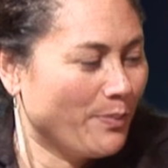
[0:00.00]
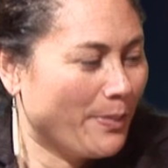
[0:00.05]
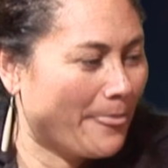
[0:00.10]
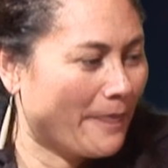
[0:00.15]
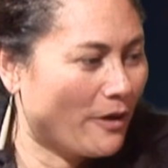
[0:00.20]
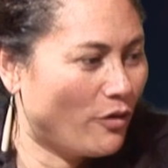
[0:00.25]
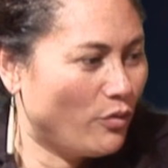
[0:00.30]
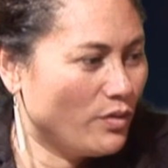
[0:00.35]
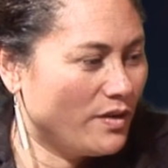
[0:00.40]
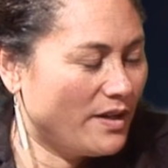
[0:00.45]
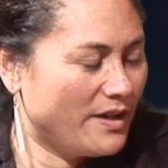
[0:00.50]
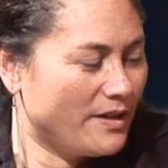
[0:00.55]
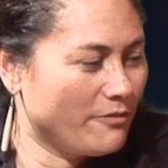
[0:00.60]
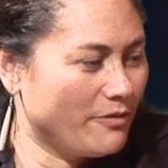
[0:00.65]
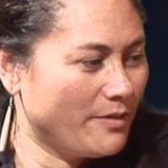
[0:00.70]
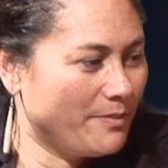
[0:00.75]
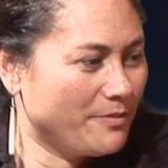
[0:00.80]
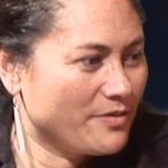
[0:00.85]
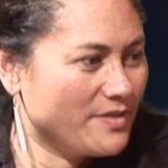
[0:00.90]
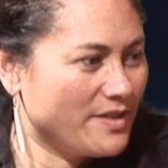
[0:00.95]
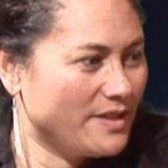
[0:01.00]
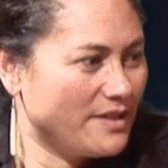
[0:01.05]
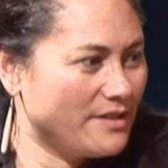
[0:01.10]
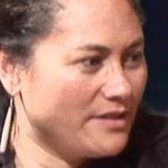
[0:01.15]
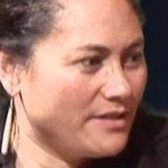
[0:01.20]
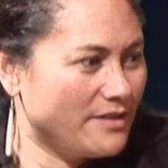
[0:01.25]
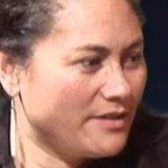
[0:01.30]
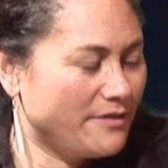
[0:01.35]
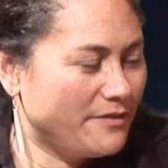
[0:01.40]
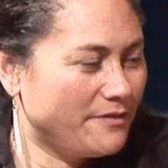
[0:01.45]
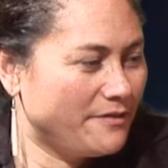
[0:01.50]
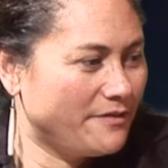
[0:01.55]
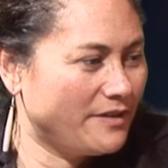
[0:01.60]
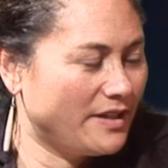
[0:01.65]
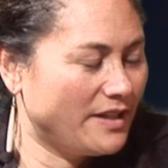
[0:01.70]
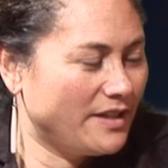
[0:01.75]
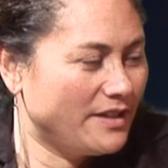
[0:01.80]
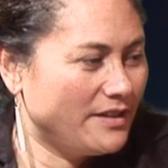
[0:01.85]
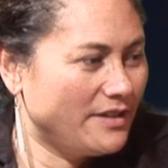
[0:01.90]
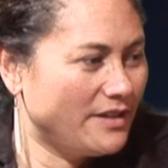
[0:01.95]
or the representative
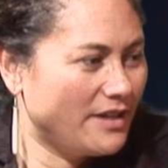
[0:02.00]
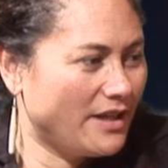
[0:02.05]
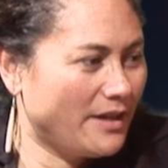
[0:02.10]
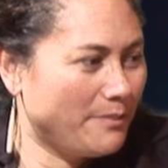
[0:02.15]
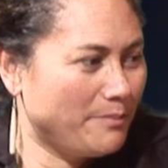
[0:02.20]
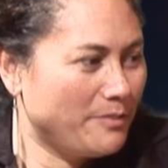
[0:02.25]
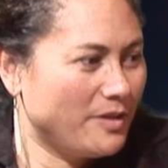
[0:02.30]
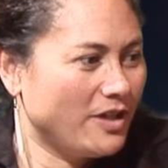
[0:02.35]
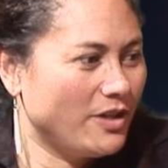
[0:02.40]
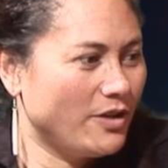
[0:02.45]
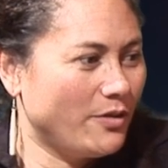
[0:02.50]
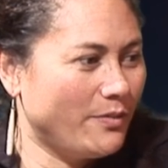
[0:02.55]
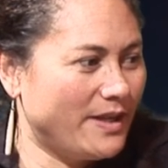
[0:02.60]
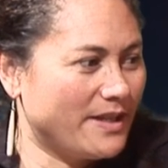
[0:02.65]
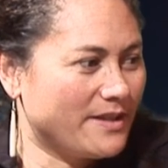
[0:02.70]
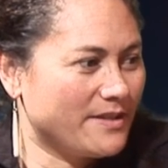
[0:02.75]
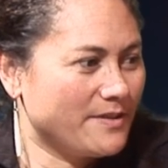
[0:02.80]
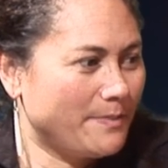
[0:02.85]
in the US,